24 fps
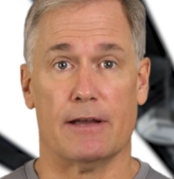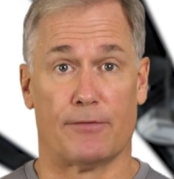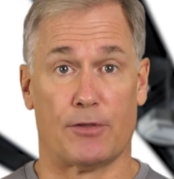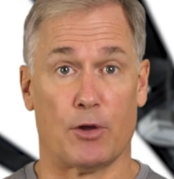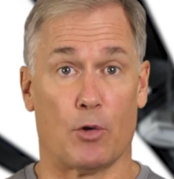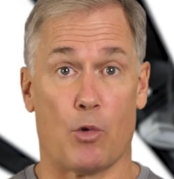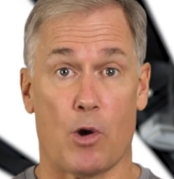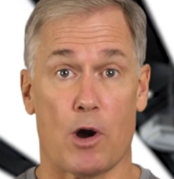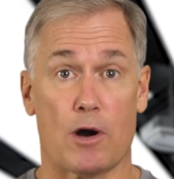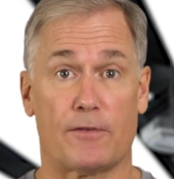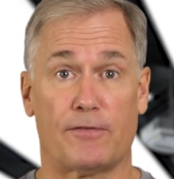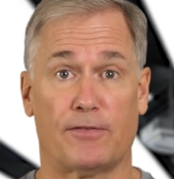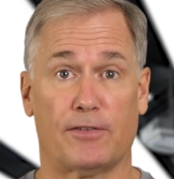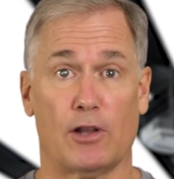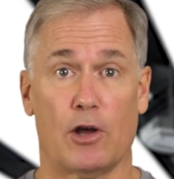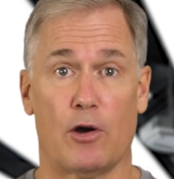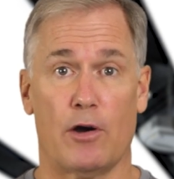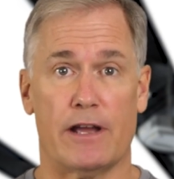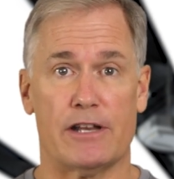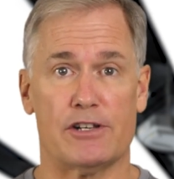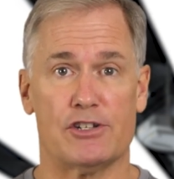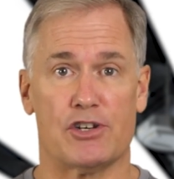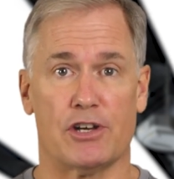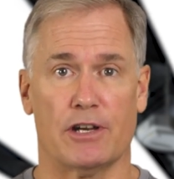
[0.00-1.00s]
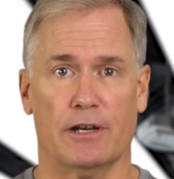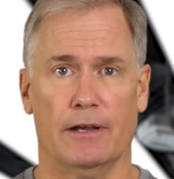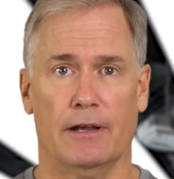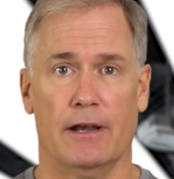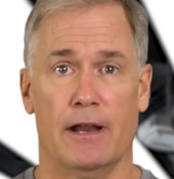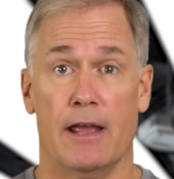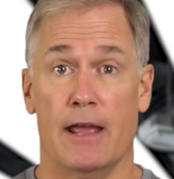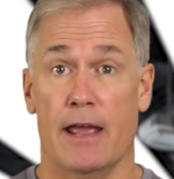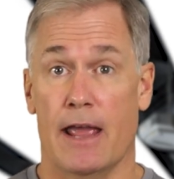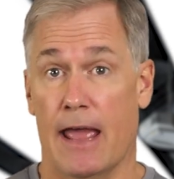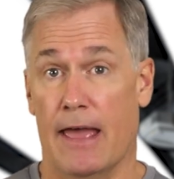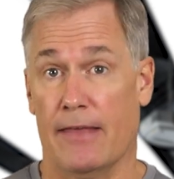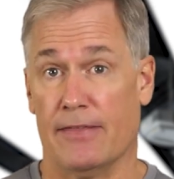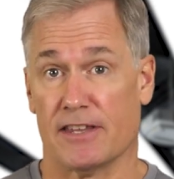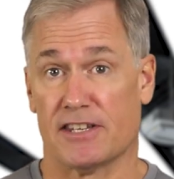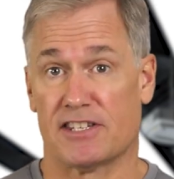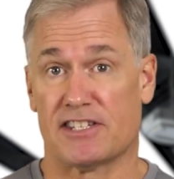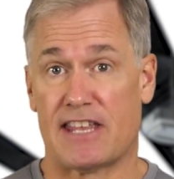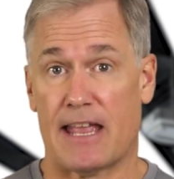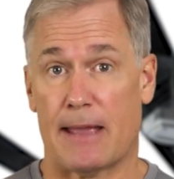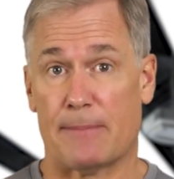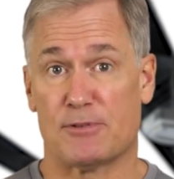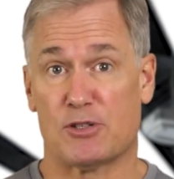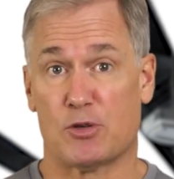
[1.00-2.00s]
of the workflow engine and the
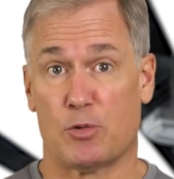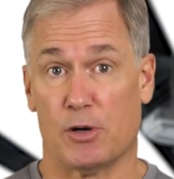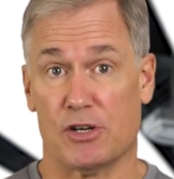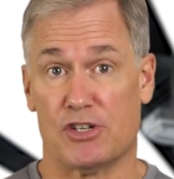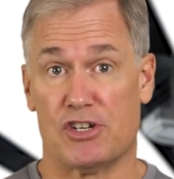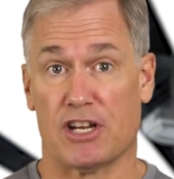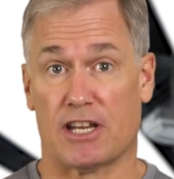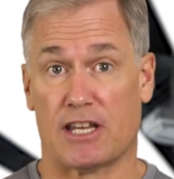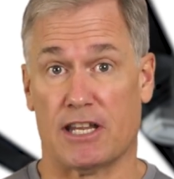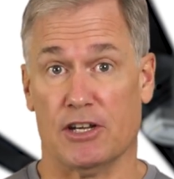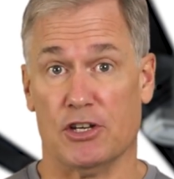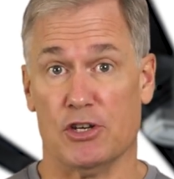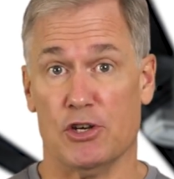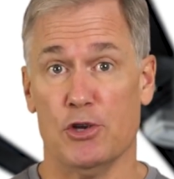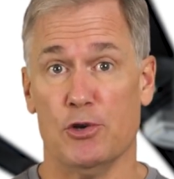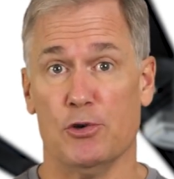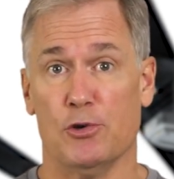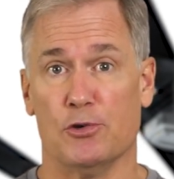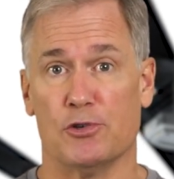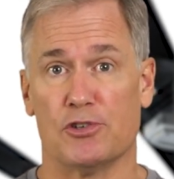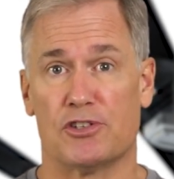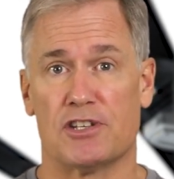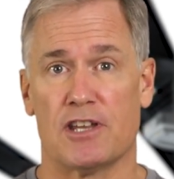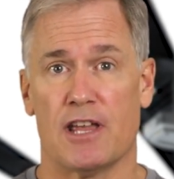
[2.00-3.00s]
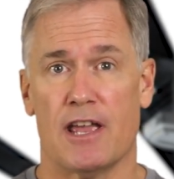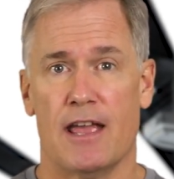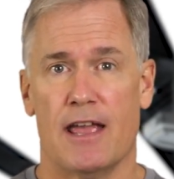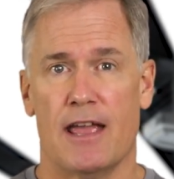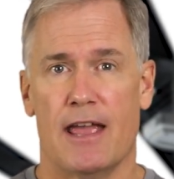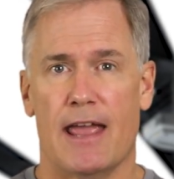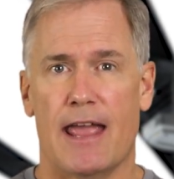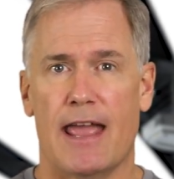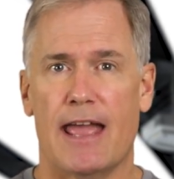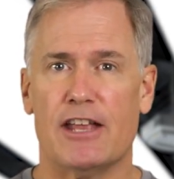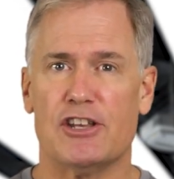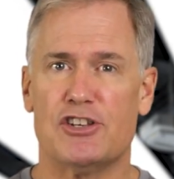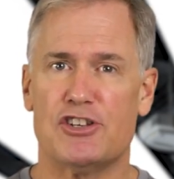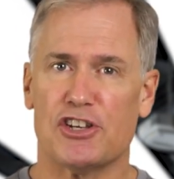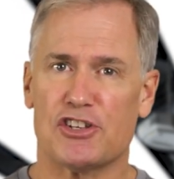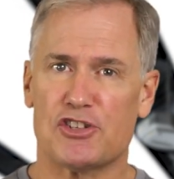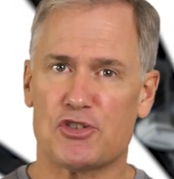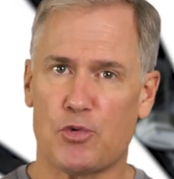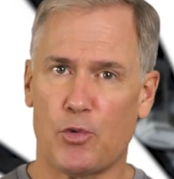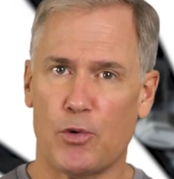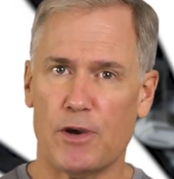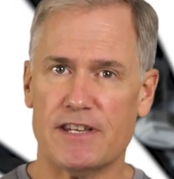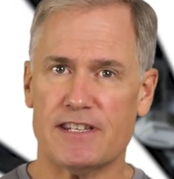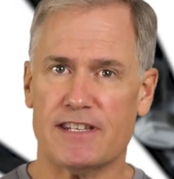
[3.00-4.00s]
steps which it can use, and
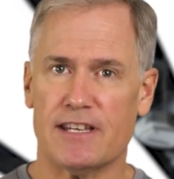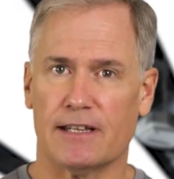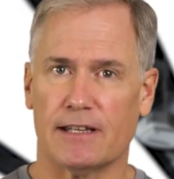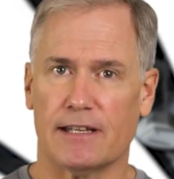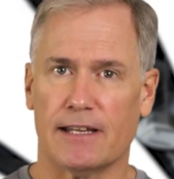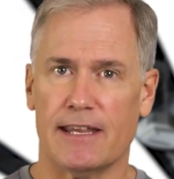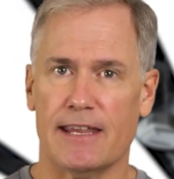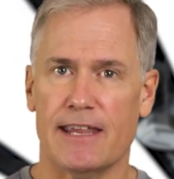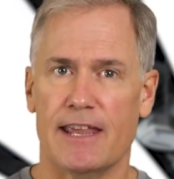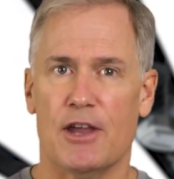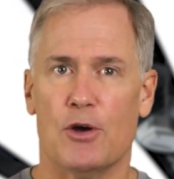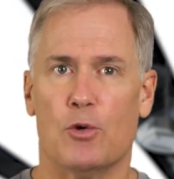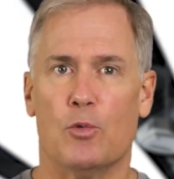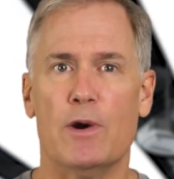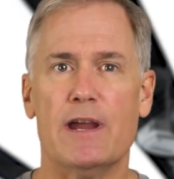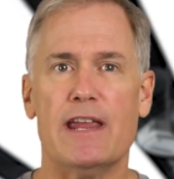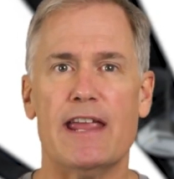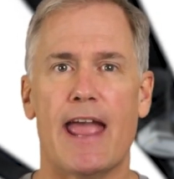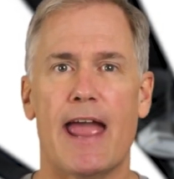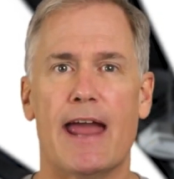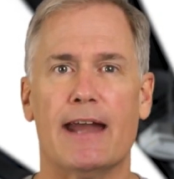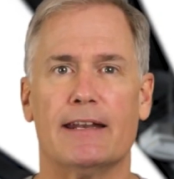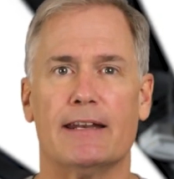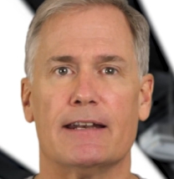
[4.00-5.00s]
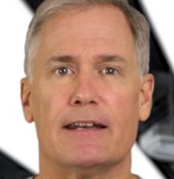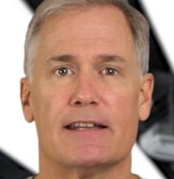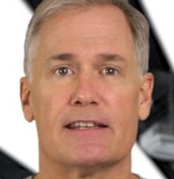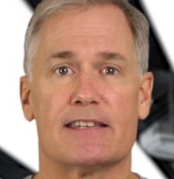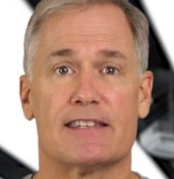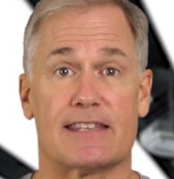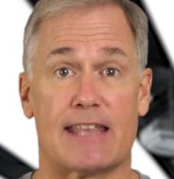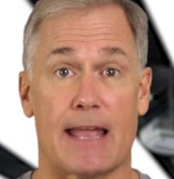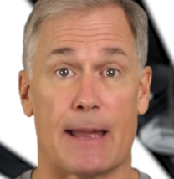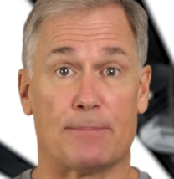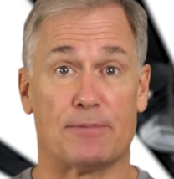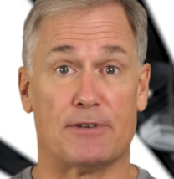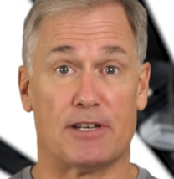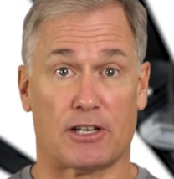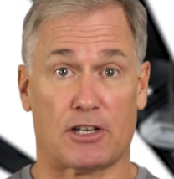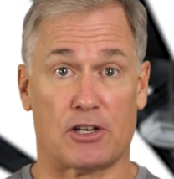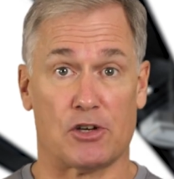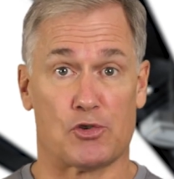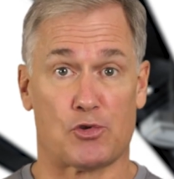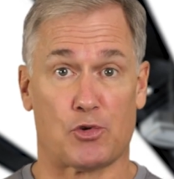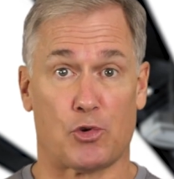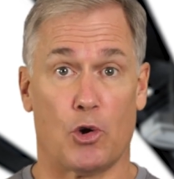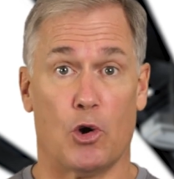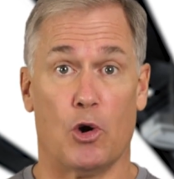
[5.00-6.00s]
just recently we added a step to
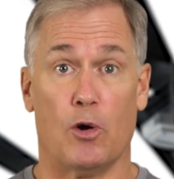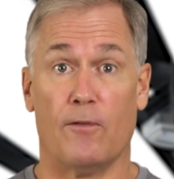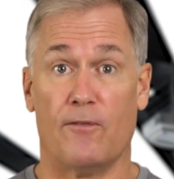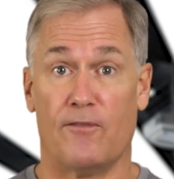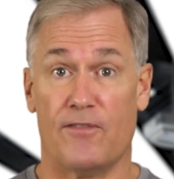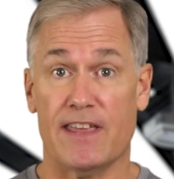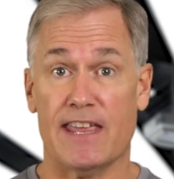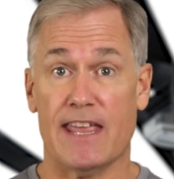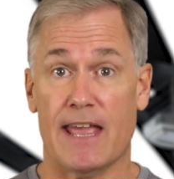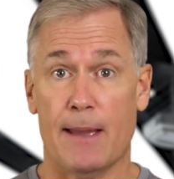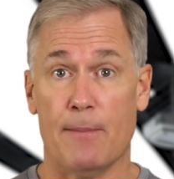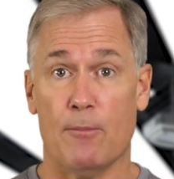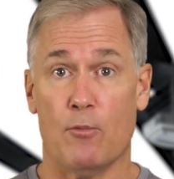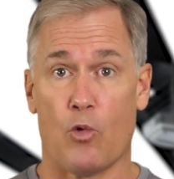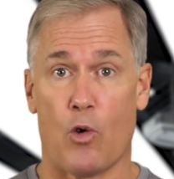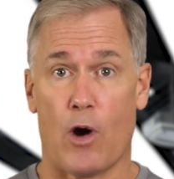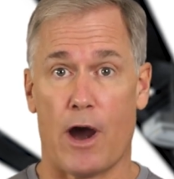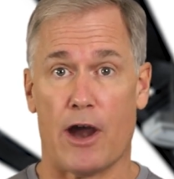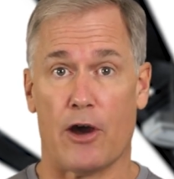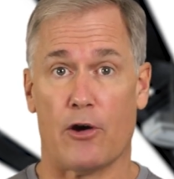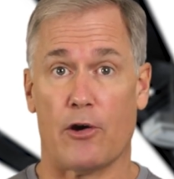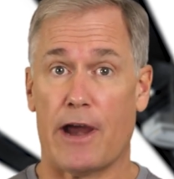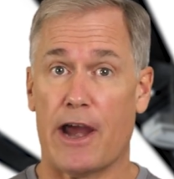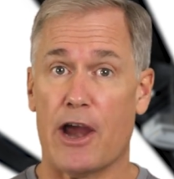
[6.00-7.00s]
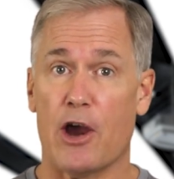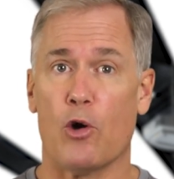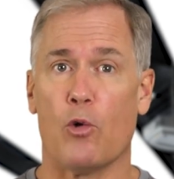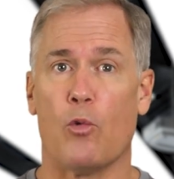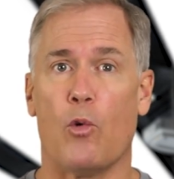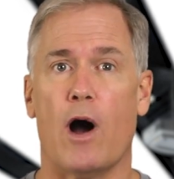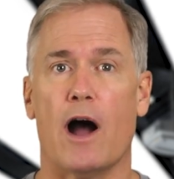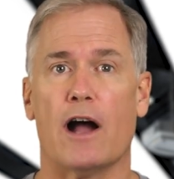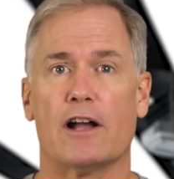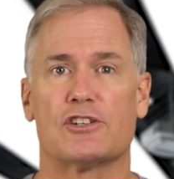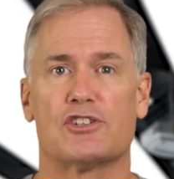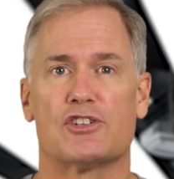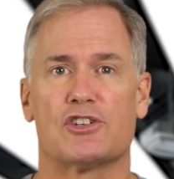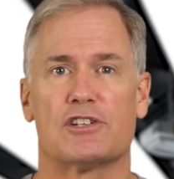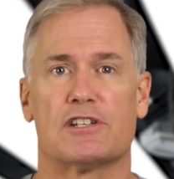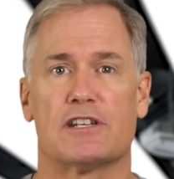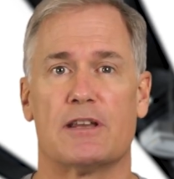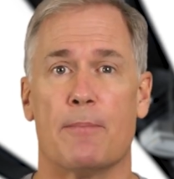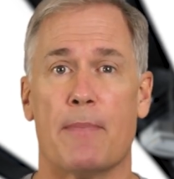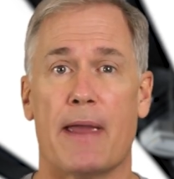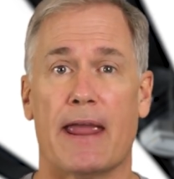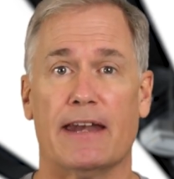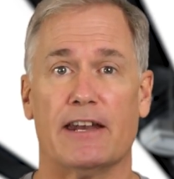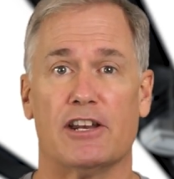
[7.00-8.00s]
control VMware AirWatch
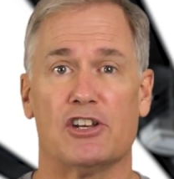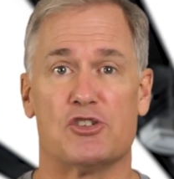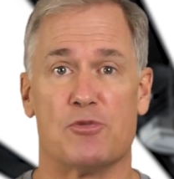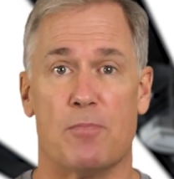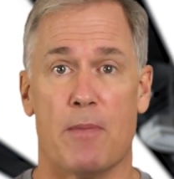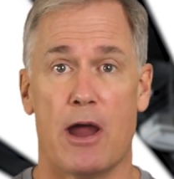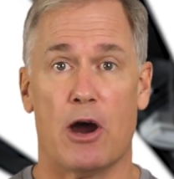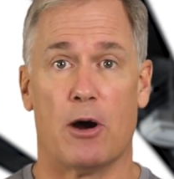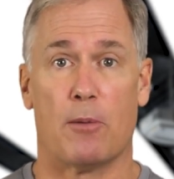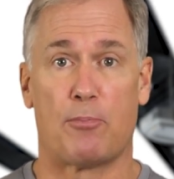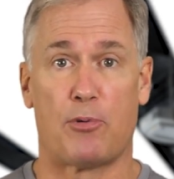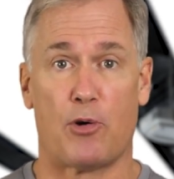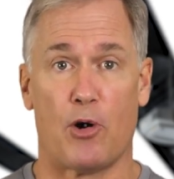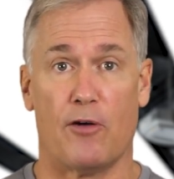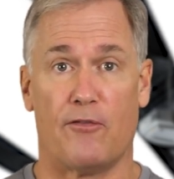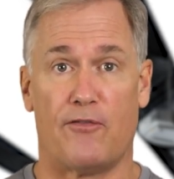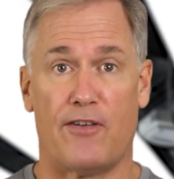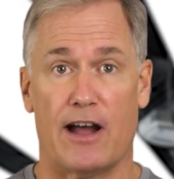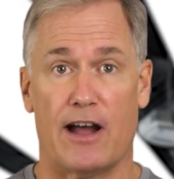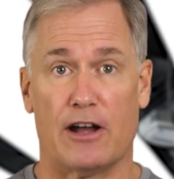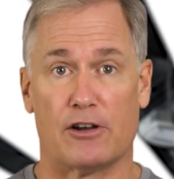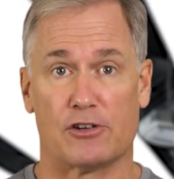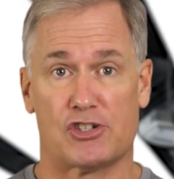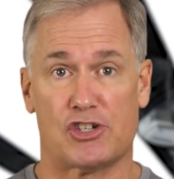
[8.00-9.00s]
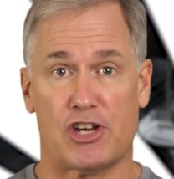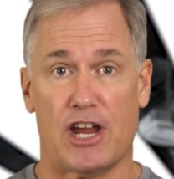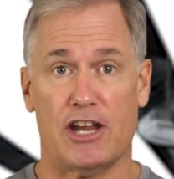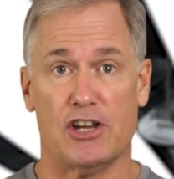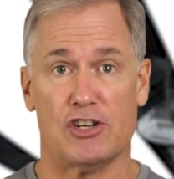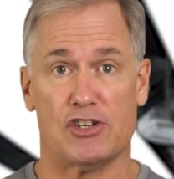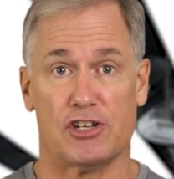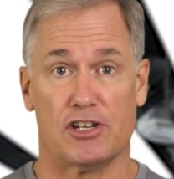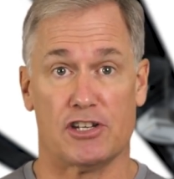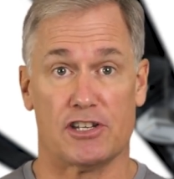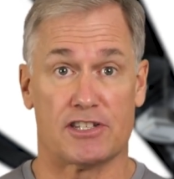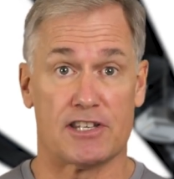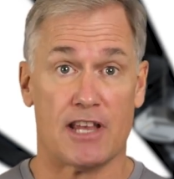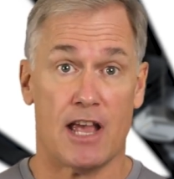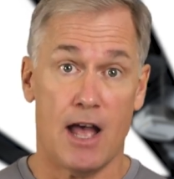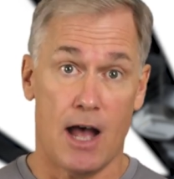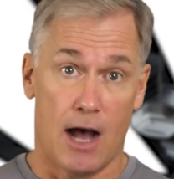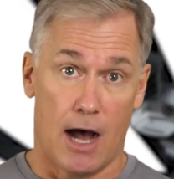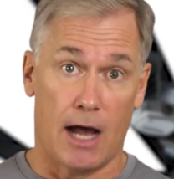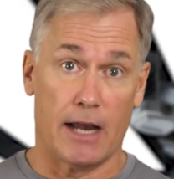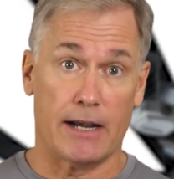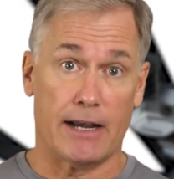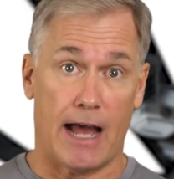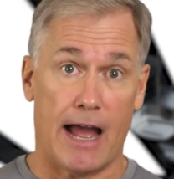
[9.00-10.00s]
to manage mail profile changes
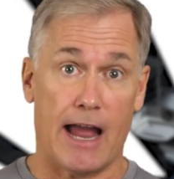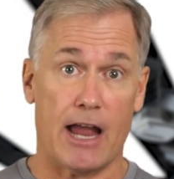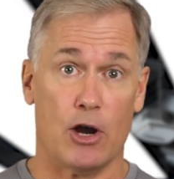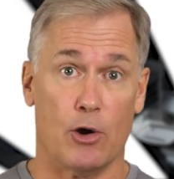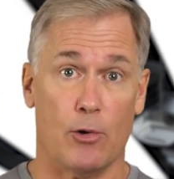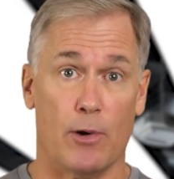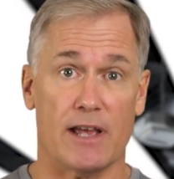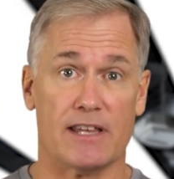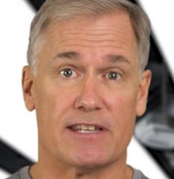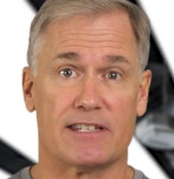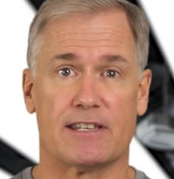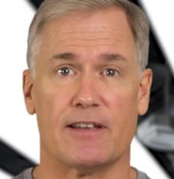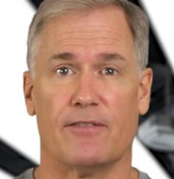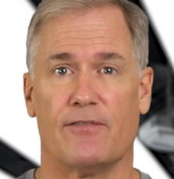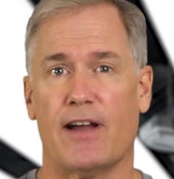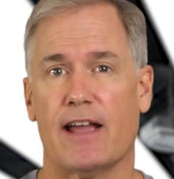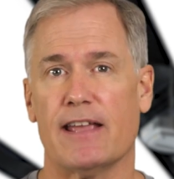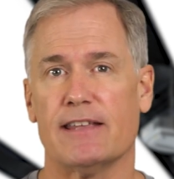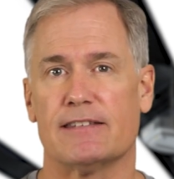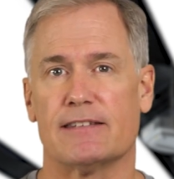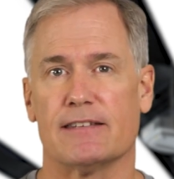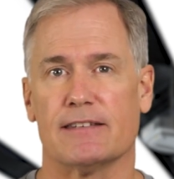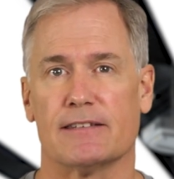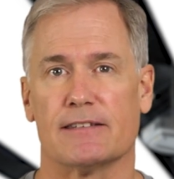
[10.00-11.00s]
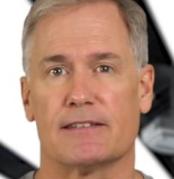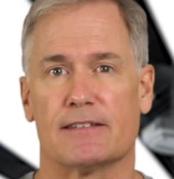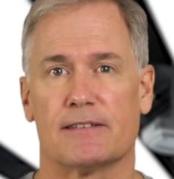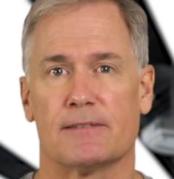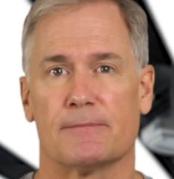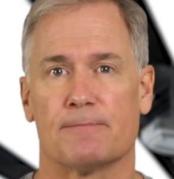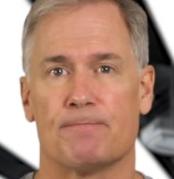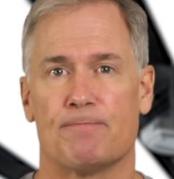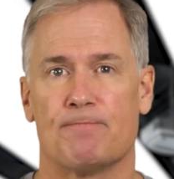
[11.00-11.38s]
on iOS devices.